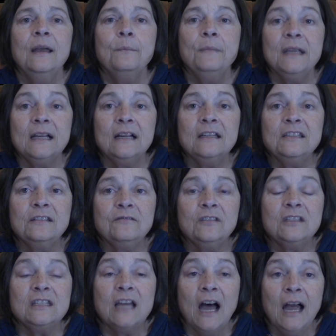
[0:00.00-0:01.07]
Because of
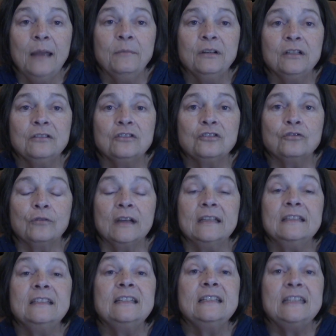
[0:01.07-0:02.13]
the time
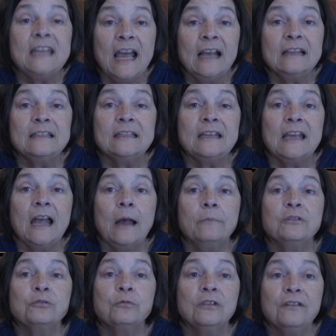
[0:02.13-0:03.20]
constraints,
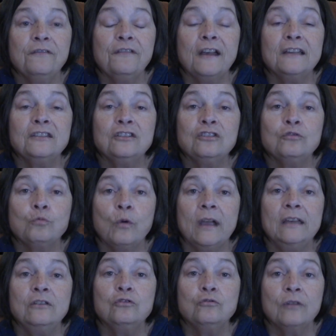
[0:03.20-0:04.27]
taxicabs were the fastest
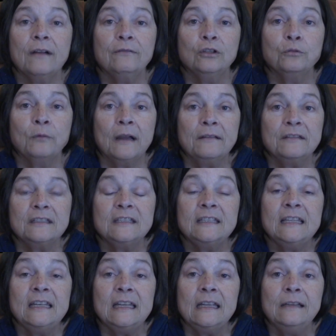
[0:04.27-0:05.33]
way to travel around the
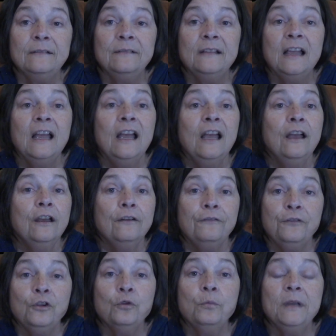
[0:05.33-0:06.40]
city.
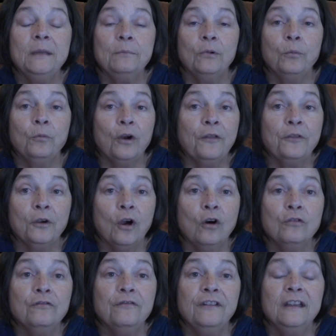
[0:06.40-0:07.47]
Few people brought their
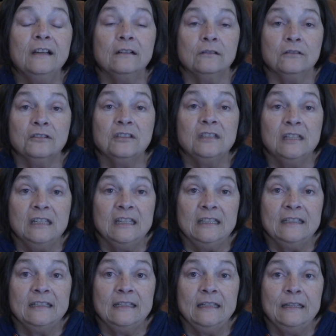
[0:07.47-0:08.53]
own vehicles to
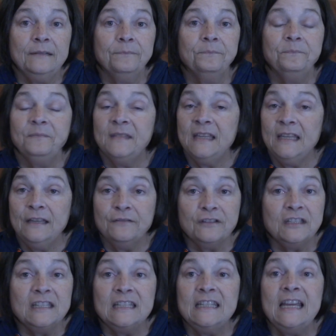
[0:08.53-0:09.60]
D.C.
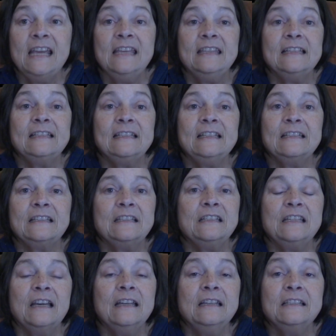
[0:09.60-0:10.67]
Even today, this isn't
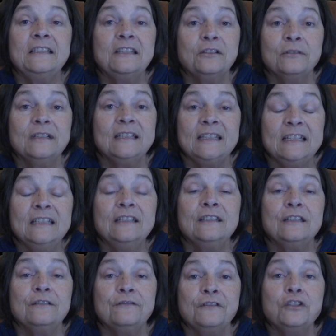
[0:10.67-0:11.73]
done as there is
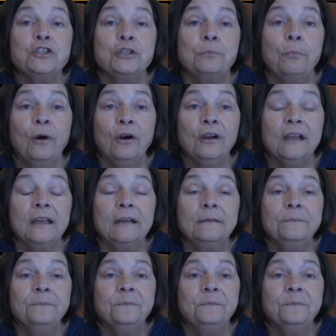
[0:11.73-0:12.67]
insufficient parking.